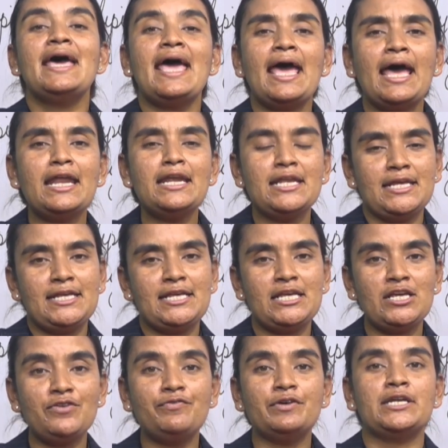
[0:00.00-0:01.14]
and
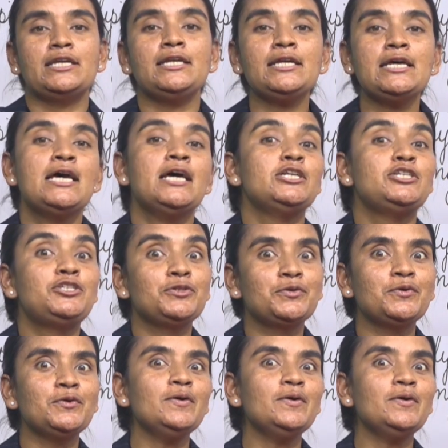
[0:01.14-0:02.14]
even to